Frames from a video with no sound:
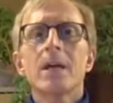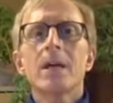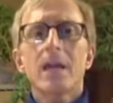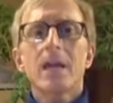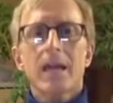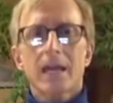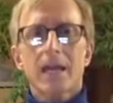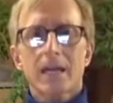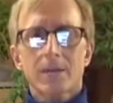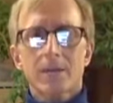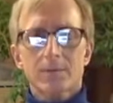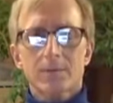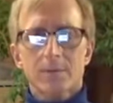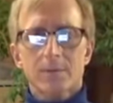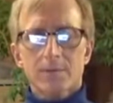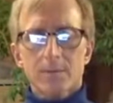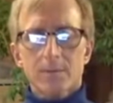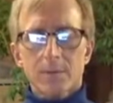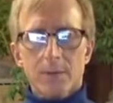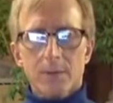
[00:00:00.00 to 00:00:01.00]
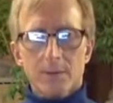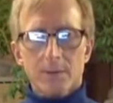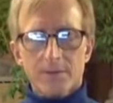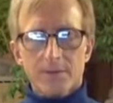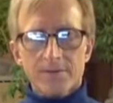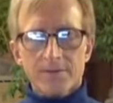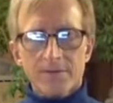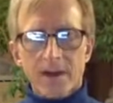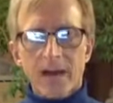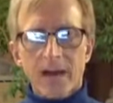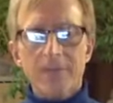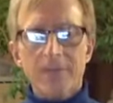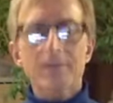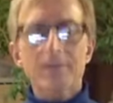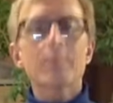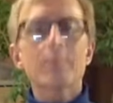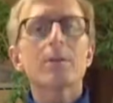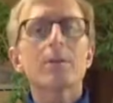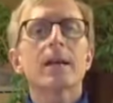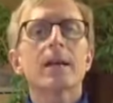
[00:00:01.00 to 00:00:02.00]
and to be able to find the
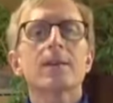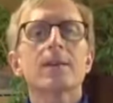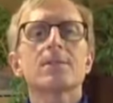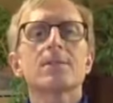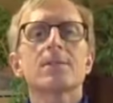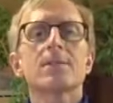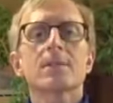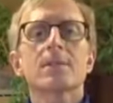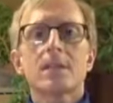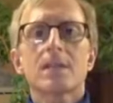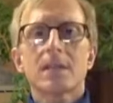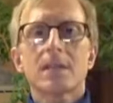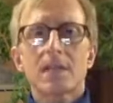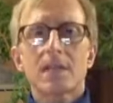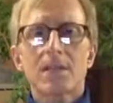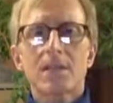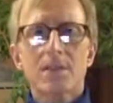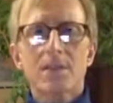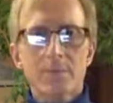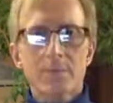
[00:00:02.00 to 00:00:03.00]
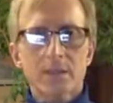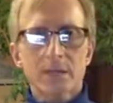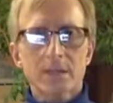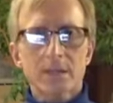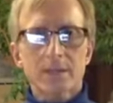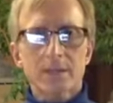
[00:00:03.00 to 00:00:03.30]
place in the middle.